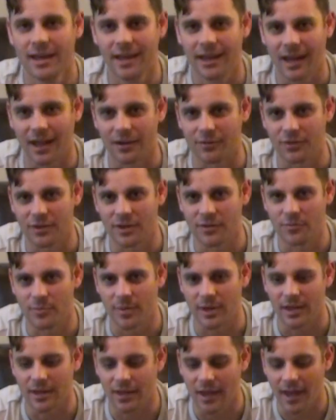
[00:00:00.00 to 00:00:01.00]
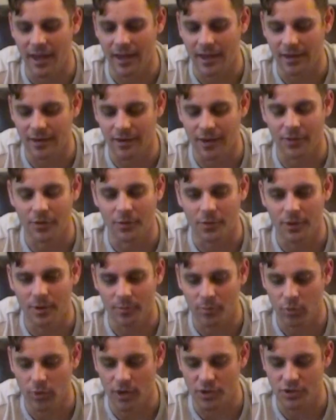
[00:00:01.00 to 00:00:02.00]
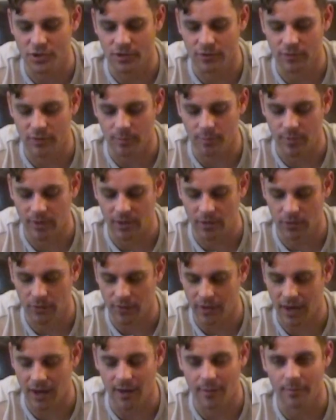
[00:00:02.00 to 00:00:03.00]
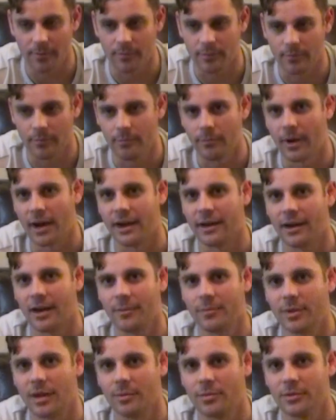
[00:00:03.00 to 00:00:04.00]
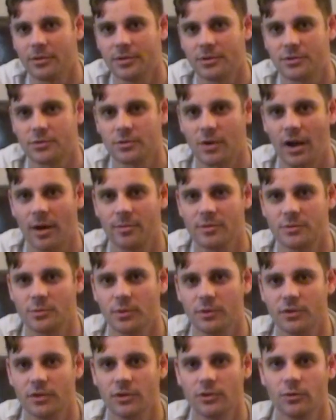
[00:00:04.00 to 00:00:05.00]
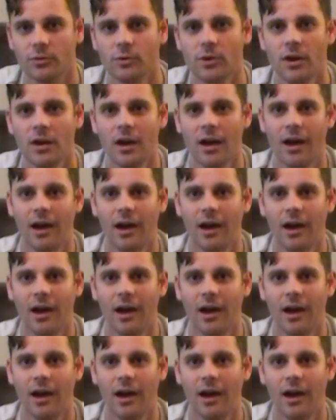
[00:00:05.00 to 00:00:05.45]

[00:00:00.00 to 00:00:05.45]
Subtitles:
kind of give me another impression of the beer that I might not be able to describe as well to you.